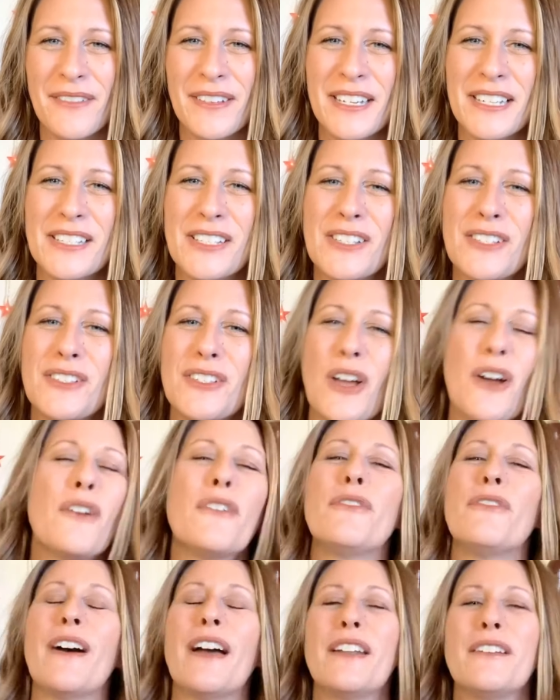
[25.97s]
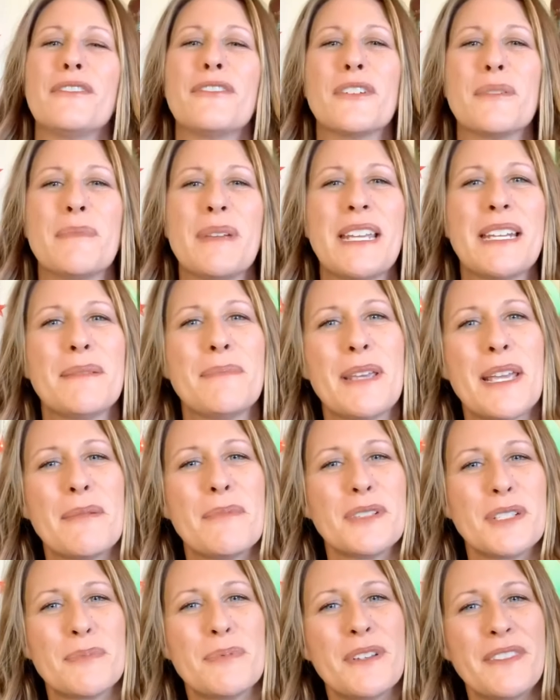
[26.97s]
It is so fun for me to be
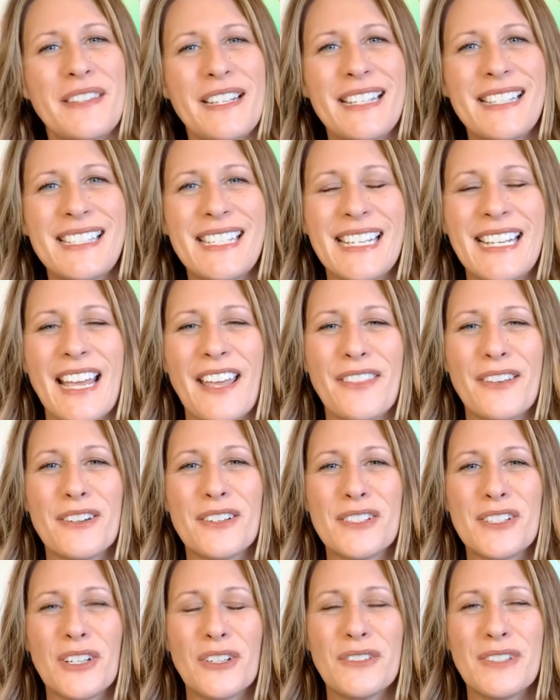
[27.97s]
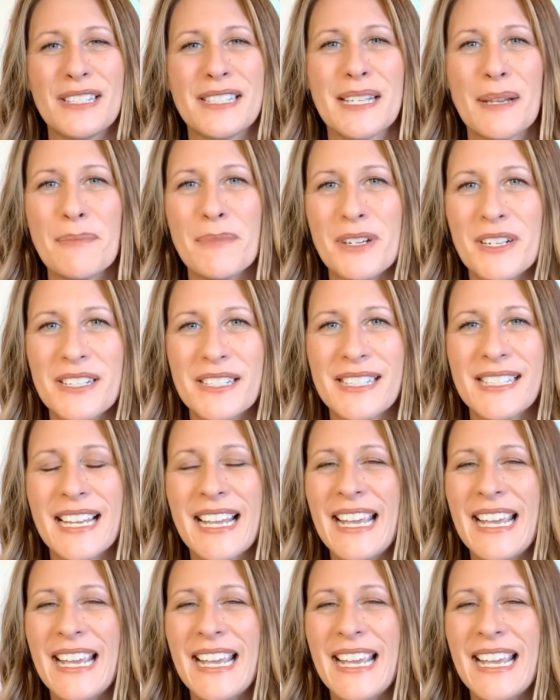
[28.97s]
able to put these together. So December's